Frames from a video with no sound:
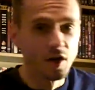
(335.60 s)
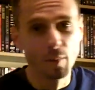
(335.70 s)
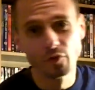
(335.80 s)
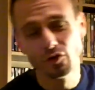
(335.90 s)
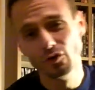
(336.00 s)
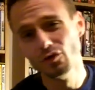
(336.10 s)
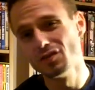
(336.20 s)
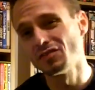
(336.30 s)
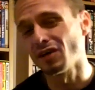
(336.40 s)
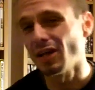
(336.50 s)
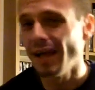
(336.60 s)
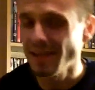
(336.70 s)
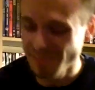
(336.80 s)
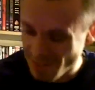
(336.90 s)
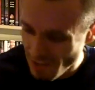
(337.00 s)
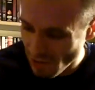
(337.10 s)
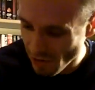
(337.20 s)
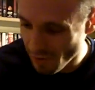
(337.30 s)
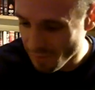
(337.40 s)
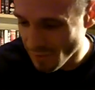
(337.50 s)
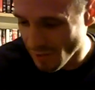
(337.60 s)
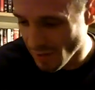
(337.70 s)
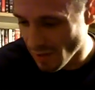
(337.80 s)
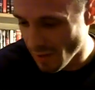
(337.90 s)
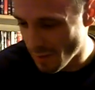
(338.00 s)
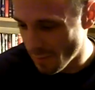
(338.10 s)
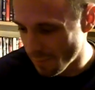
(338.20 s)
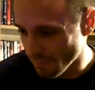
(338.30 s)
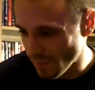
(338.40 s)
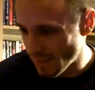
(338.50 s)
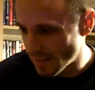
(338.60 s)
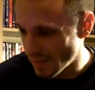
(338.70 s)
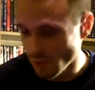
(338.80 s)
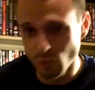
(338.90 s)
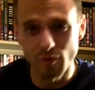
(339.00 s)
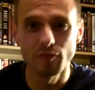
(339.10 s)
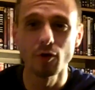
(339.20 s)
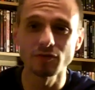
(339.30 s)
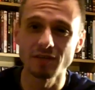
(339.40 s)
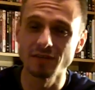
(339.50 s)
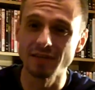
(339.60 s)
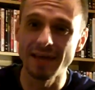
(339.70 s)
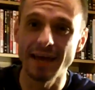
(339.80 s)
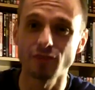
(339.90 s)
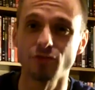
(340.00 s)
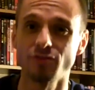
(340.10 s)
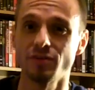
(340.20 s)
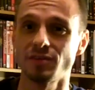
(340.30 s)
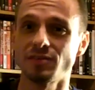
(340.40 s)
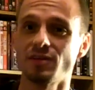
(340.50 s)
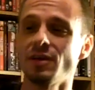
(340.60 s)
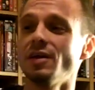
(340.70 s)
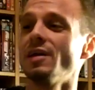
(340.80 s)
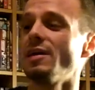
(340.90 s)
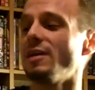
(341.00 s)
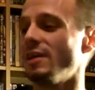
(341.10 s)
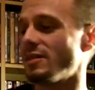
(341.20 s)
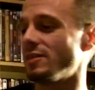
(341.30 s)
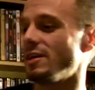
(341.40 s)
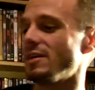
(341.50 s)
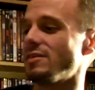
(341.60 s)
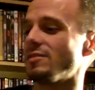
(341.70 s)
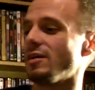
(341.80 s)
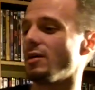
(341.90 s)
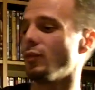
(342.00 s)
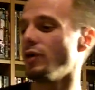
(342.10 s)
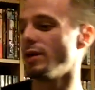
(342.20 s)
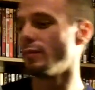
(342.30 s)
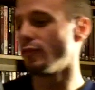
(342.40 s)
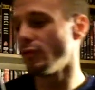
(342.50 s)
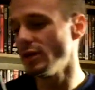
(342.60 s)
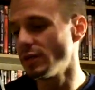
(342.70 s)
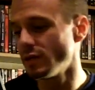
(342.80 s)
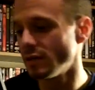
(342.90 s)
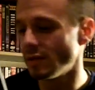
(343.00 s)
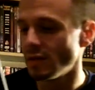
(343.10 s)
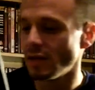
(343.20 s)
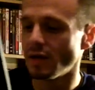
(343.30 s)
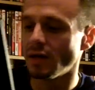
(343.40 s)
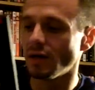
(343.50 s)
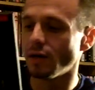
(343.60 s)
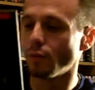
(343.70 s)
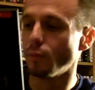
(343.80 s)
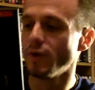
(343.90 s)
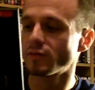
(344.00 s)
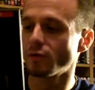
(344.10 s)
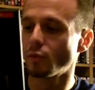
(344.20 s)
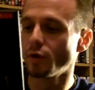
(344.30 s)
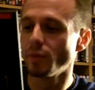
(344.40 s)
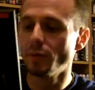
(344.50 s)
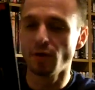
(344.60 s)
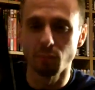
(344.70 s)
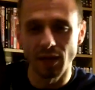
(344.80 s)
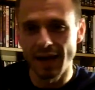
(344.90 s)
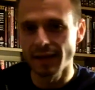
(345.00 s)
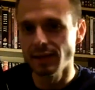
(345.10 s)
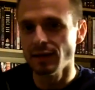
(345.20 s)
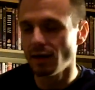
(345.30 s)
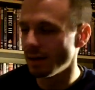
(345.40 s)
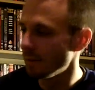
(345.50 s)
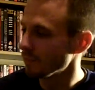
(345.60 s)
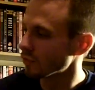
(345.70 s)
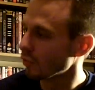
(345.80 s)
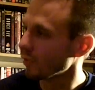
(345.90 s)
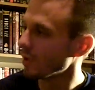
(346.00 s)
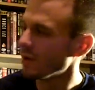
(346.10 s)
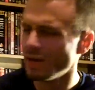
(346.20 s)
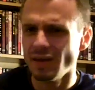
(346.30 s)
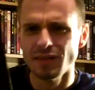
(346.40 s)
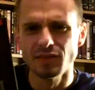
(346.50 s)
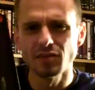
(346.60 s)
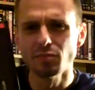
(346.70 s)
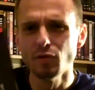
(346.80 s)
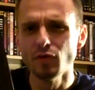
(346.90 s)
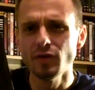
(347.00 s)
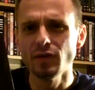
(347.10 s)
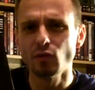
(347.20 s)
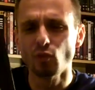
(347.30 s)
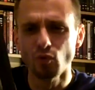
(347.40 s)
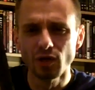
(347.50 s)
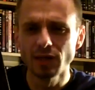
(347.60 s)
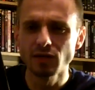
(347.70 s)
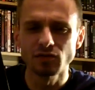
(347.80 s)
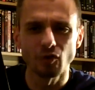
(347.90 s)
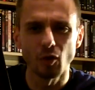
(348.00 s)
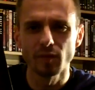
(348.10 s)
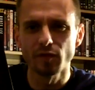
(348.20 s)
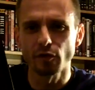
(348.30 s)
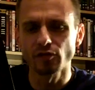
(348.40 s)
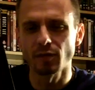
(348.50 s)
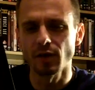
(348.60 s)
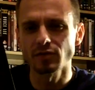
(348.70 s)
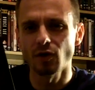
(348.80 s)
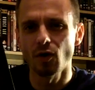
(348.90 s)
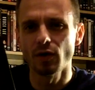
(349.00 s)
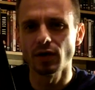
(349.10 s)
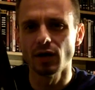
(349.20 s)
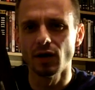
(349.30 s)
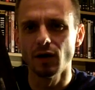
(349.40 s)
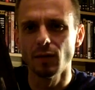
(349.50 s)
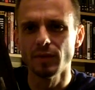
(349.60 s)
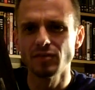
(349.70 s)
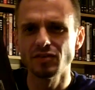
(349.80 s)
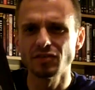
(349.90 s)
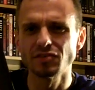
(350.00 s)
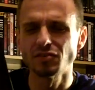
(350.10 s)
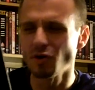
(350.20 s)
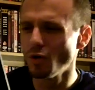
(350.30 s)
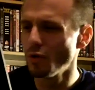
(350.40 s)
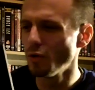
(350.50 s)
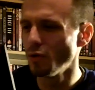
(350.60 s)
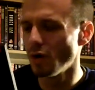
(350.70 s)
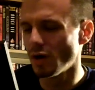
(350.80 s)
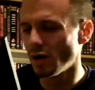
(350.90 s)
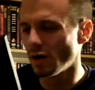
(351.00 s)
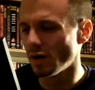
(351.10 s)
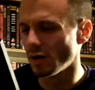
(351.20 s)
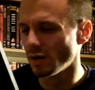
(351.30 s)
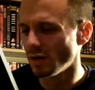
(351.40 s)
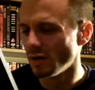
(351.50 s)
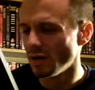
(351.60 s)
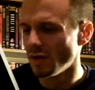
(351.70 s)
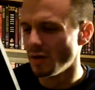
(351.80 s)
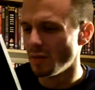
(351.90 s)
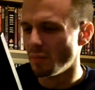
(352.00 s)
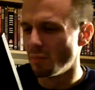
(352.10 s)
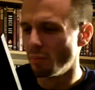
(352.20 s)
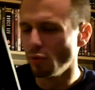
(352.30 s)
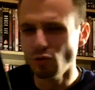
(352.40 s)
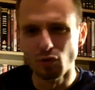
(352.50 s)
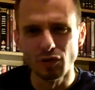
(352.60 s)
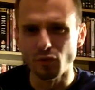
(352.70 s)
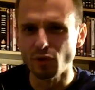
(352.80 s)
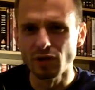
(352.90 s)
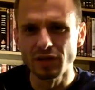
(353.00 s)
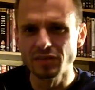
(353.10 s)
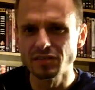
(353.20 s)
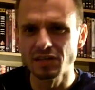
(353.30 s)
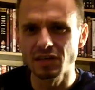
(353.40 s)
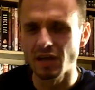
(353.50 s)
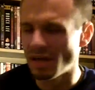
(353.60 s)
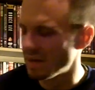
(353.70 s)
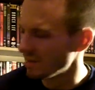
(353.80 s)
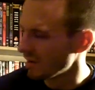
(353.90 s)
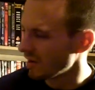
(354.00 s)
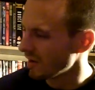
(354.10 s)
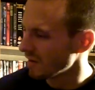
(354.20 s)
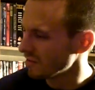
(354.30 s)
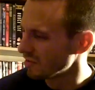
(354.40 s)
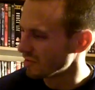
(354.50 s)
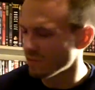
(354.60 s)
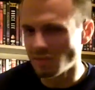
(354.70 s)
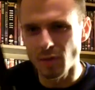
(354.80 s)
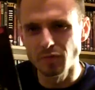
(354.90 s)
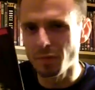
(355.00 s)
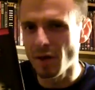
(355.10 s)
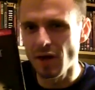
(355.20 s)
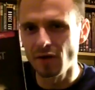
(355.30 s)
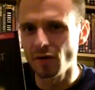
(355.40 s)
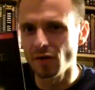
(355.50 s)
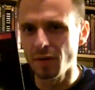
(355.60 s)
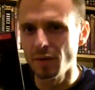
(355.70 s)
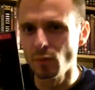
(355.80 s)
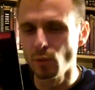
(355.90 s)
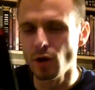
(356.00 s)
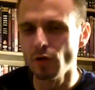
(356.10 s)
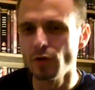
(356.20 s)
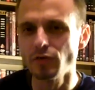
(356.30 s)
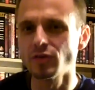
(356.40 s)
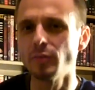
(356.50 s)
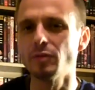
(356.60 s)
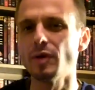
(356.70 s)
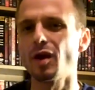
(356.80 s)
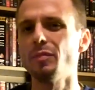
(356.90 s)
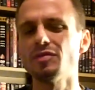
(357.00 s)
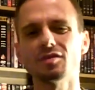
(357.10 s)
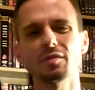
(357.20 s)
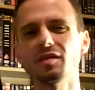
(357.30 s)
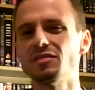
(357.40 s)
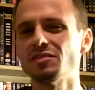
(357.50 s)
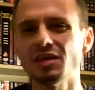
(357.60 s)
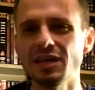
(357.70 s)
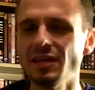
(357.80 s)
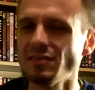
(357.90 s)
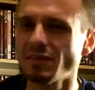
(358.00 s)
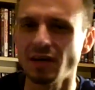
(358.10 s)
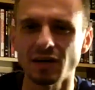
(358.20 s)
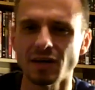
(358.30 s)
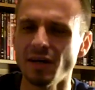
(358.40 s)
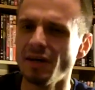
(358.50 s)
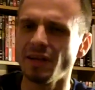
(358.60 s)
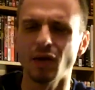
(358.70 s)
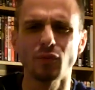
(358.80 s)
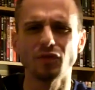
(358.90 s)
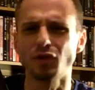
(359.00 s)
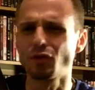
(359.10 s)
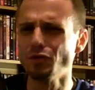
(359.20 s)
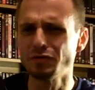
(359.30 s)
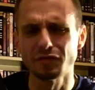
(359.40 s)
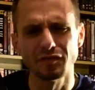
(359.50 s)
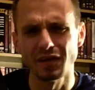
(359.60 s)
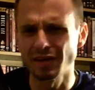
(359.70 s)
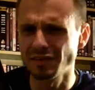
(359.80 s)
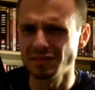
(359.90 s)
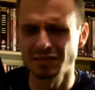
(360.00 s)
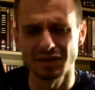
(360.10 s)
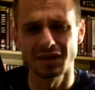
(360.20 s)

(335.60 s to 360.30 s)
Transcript: Number 2 is a classic here, and guess what, folks? It's The Exorcist. Yes, it is. William Friedkin, based on William Peter Blatty story. This movie really disturbed me the first time I saw it. It's just so brutal and realistic, and just the subject matter. I mean, we all know the subject matter, but some of these scenes, like with the crucifix, you